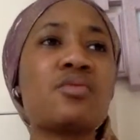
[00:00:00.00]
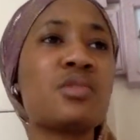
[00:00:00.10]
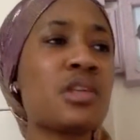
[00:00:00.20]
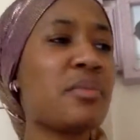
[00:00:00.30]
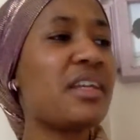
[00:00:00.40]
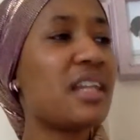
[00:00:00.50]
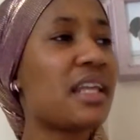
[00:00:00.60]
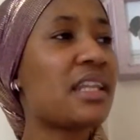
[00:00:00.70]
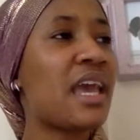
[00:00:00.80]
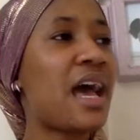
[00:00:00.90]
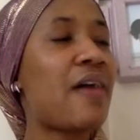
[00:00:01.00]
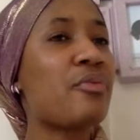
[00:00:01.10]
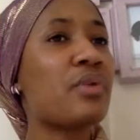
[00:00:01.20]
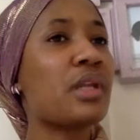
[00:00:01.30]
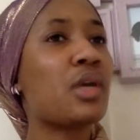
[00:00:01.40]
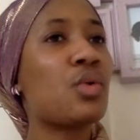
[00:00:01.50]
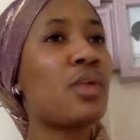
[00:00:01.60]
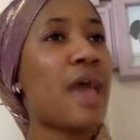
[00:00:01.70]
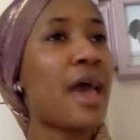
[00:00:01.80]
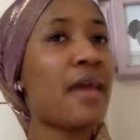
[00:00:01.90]
something like they are really good
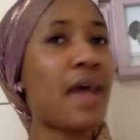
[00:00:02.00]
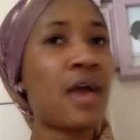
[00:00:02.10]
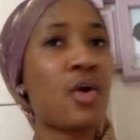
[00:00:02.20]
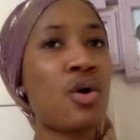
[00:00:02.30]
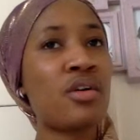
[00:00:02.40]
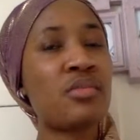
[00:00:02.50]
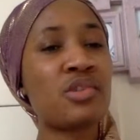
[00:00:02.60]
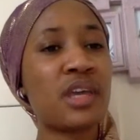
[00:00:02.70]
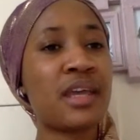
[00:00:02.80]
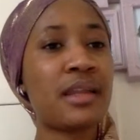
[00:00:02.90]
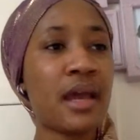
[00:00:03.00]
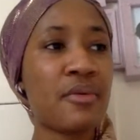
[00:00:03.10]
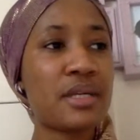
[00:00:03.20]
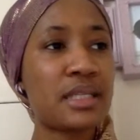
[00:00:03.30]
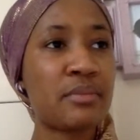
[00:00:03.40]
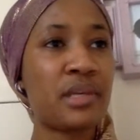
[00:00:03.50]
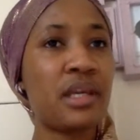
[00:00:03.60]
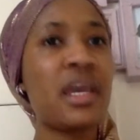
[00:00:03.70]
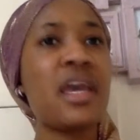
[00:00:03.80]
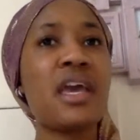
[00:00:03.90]
at. I call them to get their recipe.